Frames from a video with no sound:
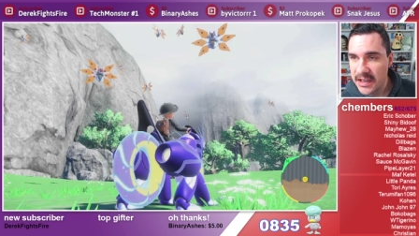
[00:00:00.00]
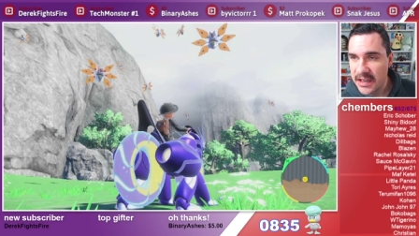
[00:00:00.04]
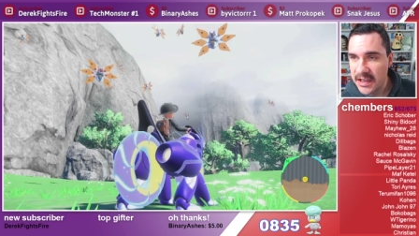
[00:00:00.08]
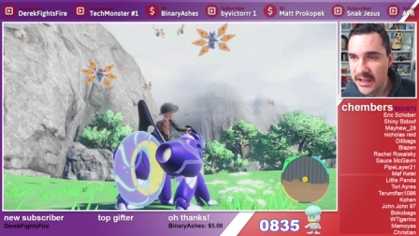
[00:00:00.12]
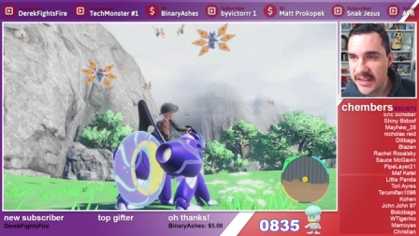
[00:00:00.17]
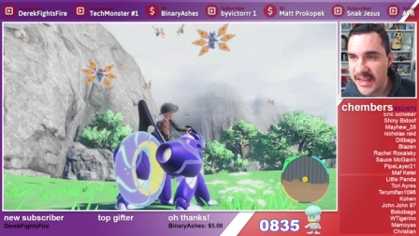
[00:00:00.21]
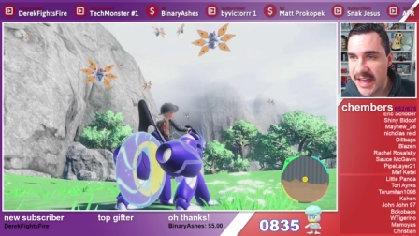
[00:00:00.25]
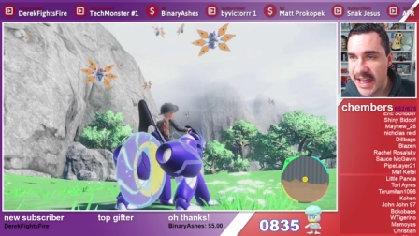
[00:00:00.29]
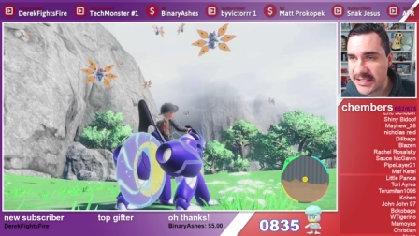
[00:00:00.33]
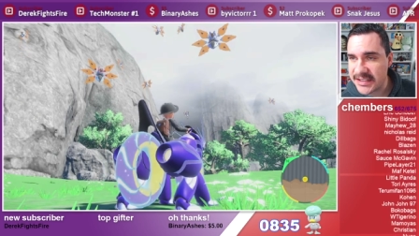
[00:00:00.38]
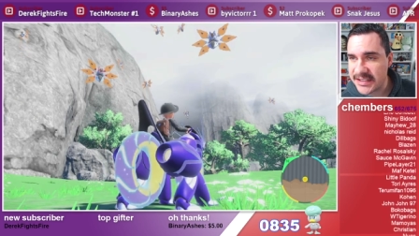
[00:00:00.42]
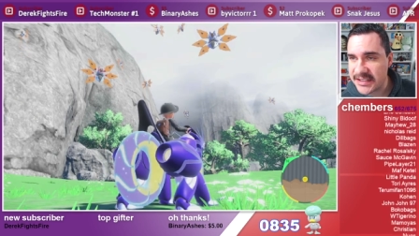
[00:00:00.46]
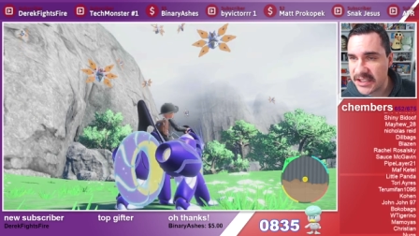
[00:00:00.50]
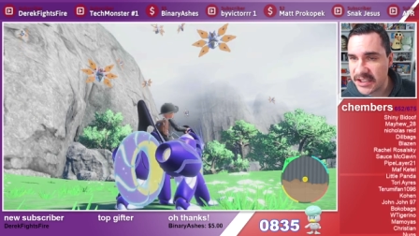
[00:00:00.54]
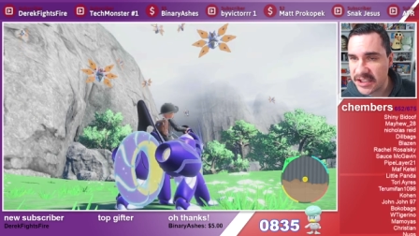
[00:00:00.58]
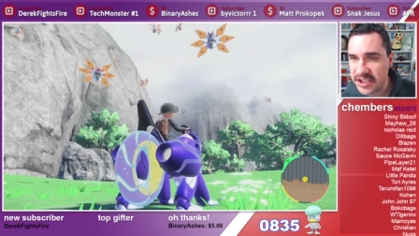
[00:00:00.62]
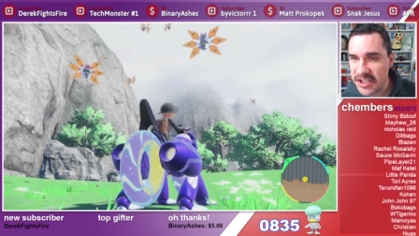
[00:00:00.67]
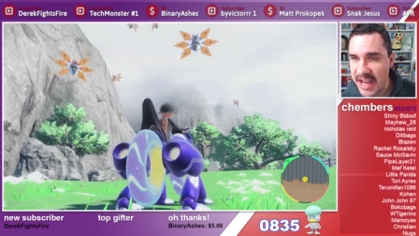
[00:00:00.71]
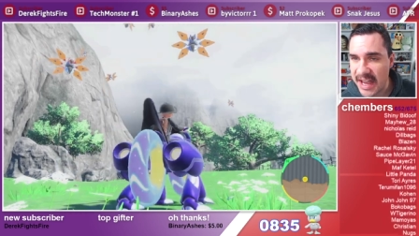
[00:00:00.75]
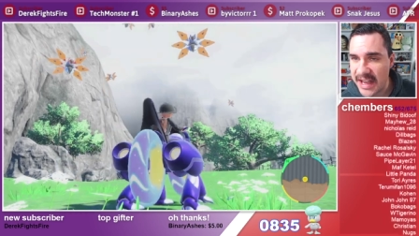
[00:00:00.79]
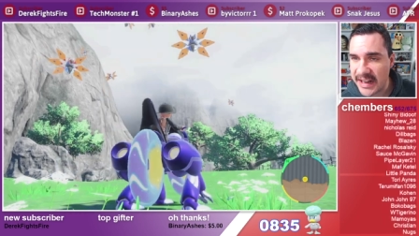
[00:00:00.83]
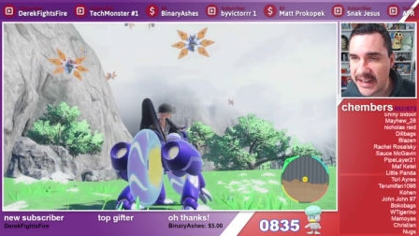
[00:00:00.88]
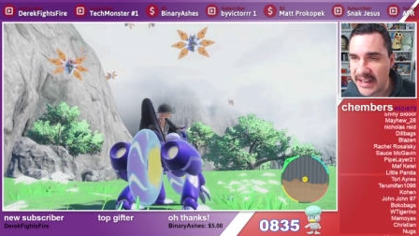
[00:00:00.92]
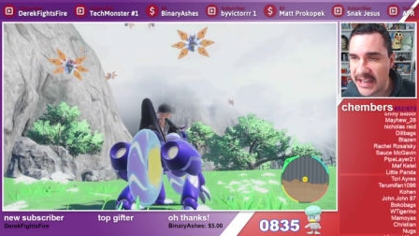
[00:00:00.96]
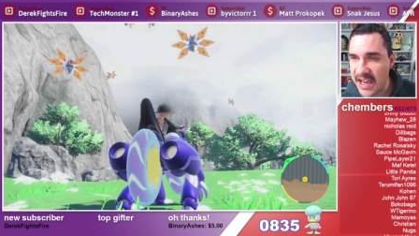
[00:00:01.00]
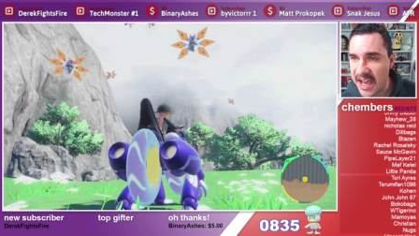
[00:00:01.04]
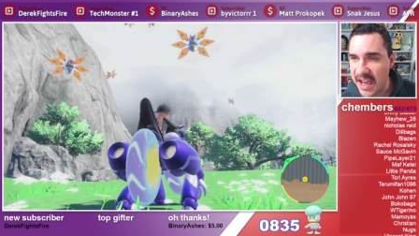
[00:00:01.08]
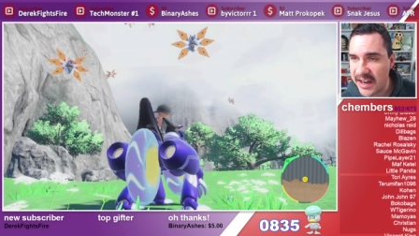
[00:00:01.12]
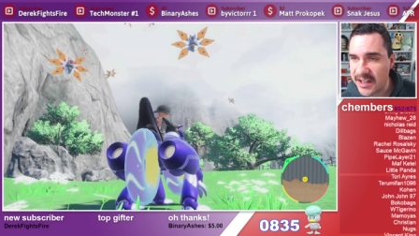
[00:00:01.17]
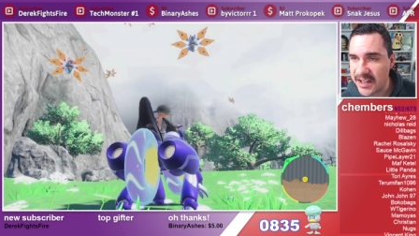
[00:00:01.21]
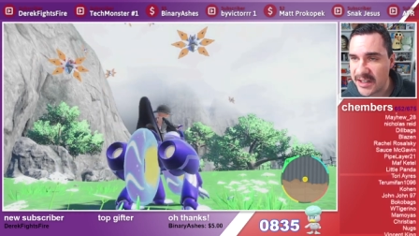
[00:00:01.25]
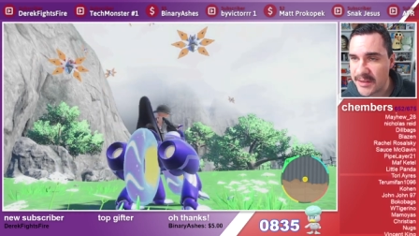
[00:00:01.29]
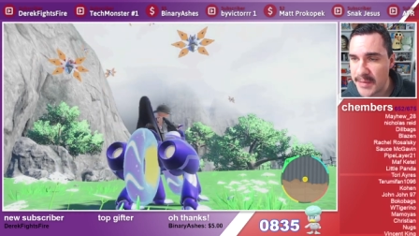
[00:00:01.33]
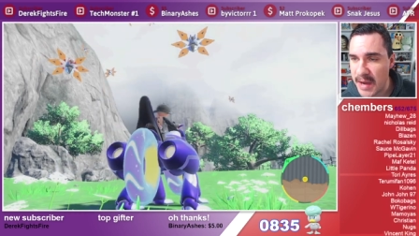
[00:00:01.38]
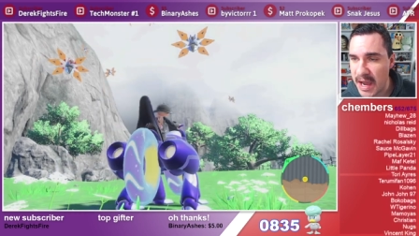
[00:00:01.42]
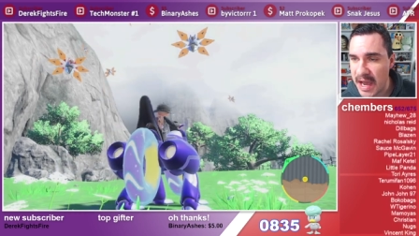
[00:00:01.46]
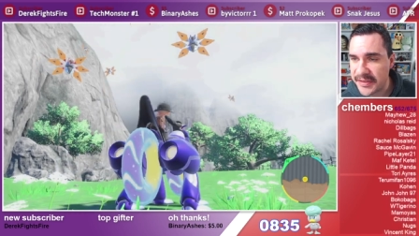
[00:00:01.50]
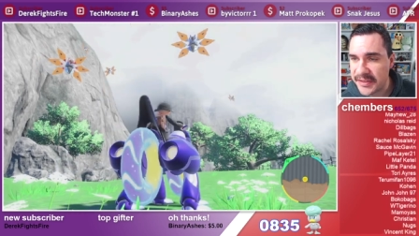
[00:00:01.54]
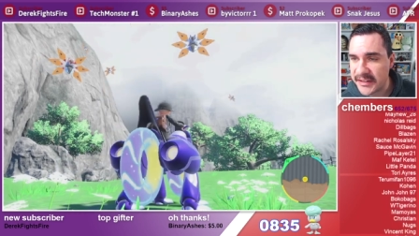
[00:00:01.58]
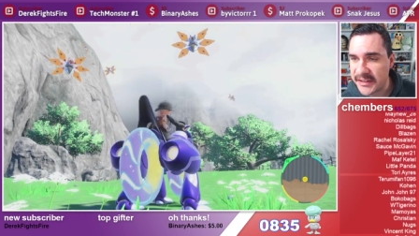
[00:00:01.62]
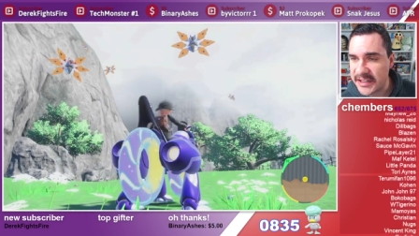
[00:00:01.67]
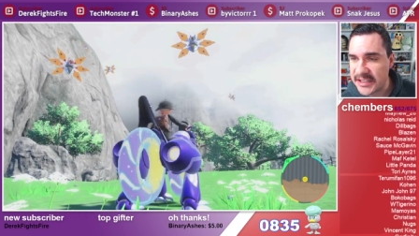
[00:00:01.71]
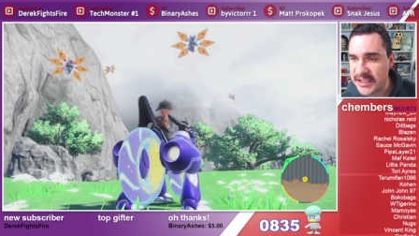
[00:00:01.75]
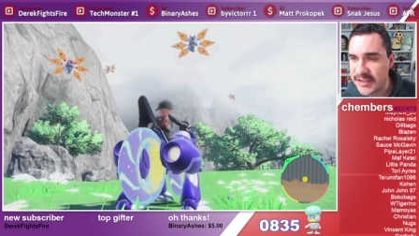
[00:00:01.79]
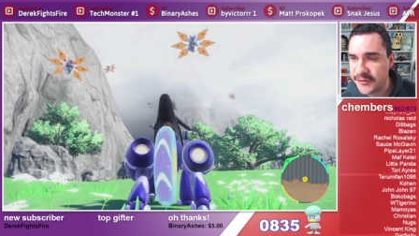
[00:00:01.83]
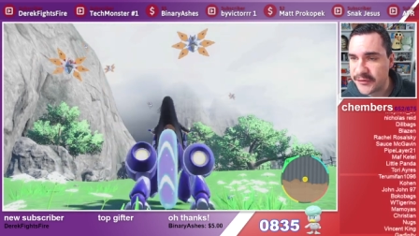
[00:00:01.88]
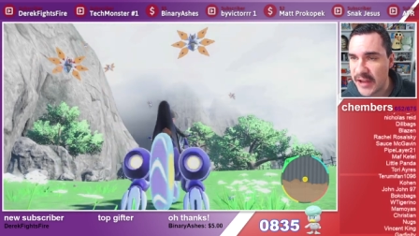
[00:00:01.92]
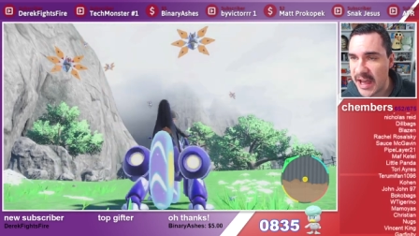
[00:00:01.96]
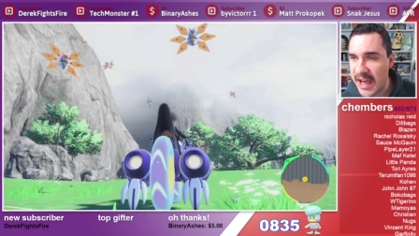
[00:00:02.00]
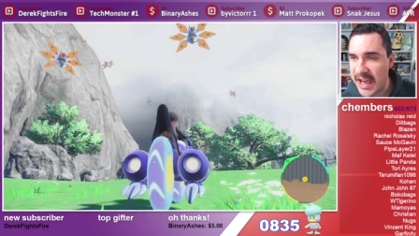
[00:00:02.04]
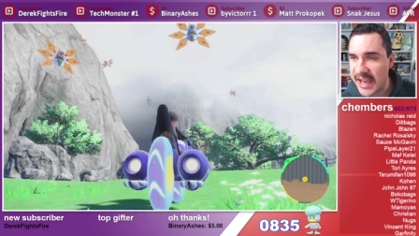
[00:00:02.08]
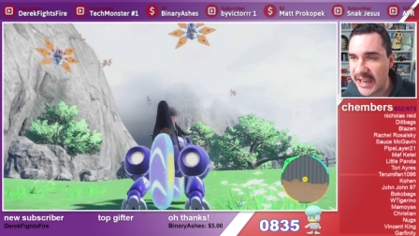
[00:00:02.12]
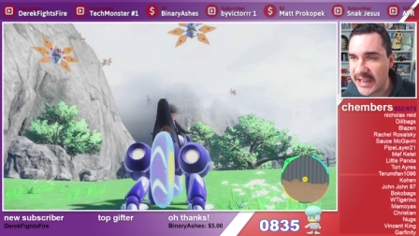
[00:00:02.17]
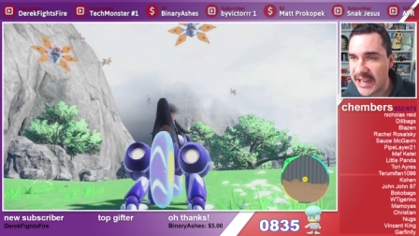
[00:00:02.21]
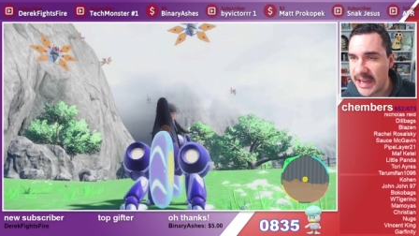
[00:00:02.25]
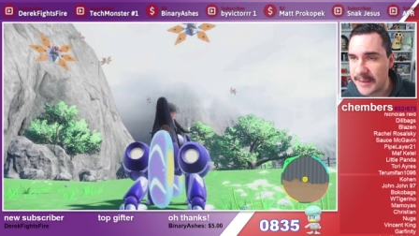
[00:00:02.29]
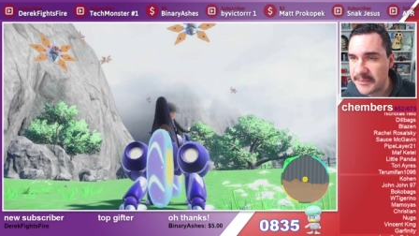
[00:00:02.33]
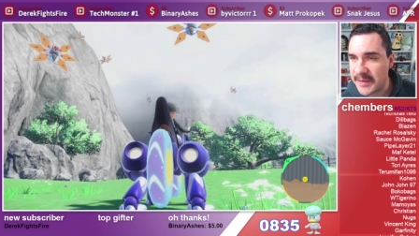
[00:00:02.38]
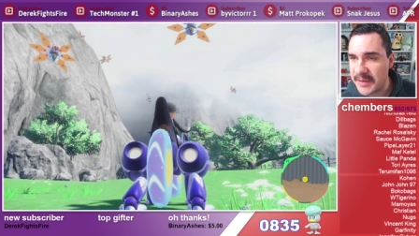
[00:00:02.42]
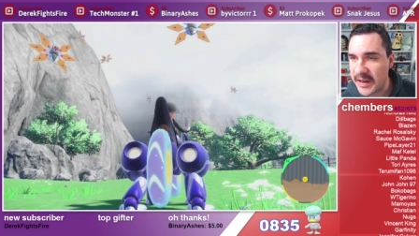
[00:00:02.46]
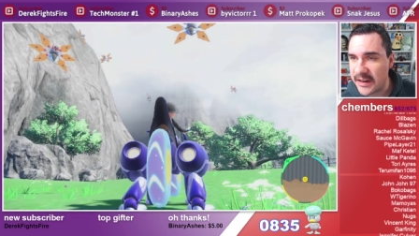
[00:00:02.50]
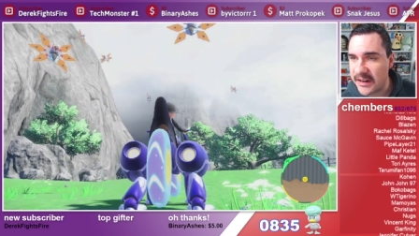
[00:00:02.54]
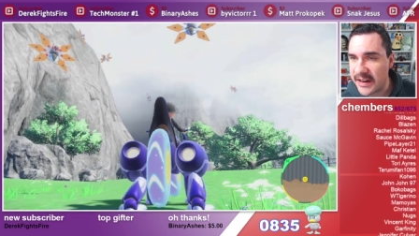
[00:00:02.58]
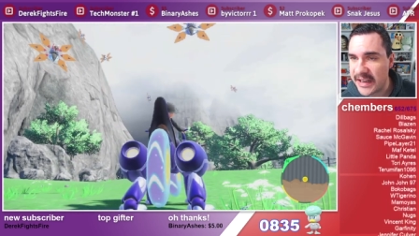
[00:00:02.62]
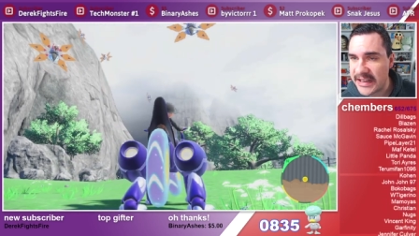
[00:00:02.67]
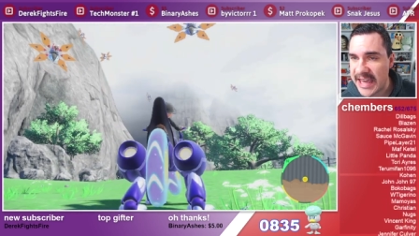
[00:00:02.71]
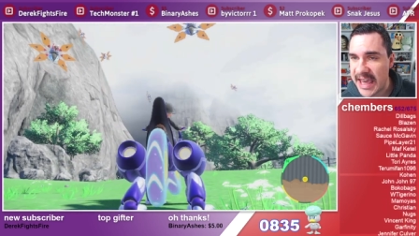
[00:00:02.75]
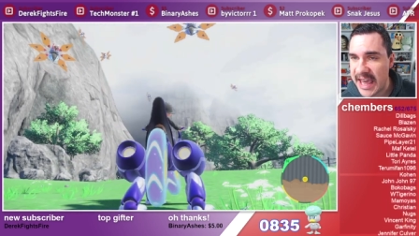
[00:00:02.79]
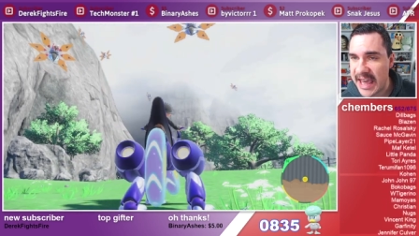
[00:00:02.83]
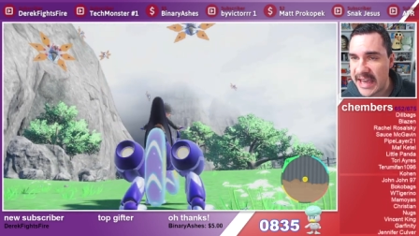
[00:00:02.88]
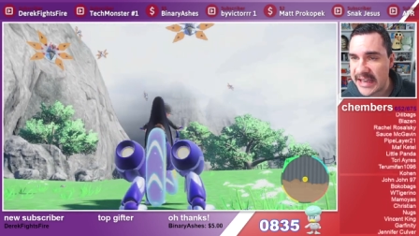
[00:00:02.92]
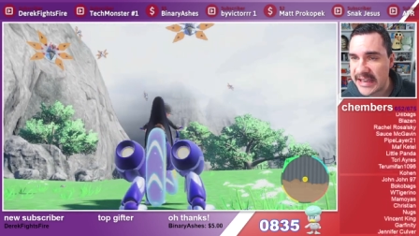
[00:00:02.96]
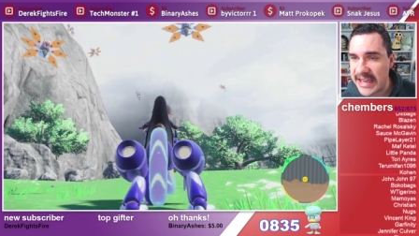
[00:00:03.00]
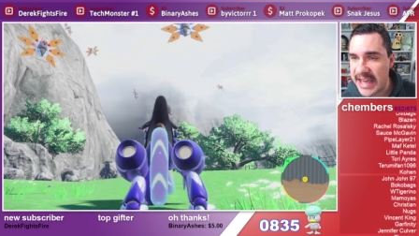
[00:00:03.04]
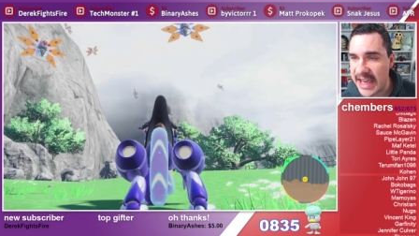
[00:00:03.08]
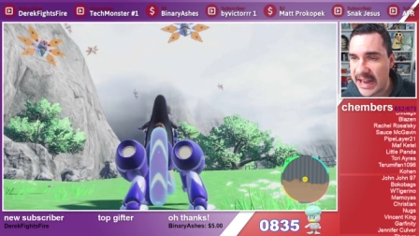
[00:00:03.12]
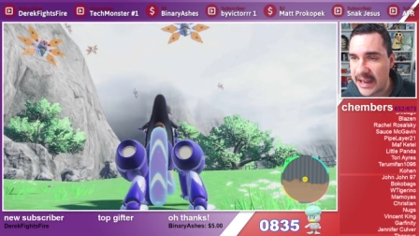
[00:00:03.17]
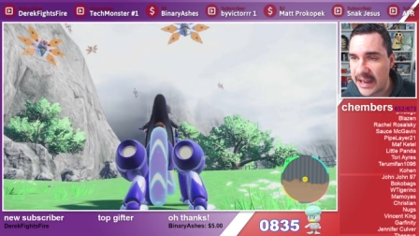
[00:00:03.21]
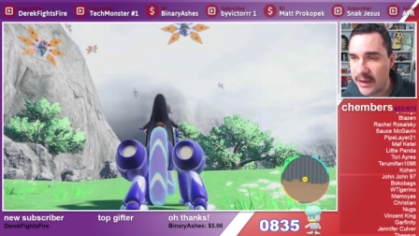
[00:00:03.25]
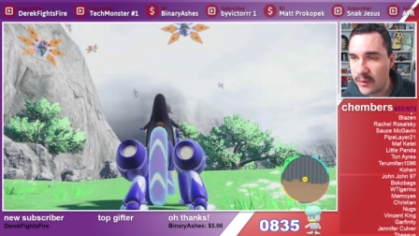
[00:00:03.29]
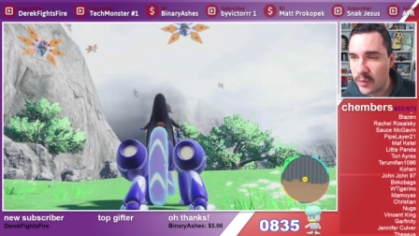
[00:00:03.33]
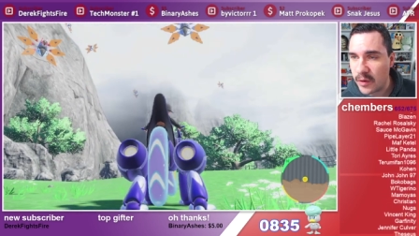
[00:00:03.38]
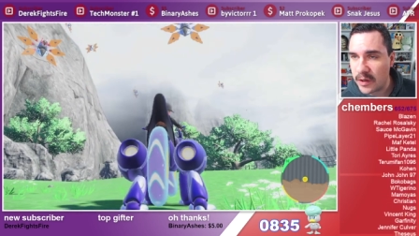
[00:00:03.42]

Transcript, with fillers: That's the shiny Iron Moth, and it's flying up there, and I can't get it.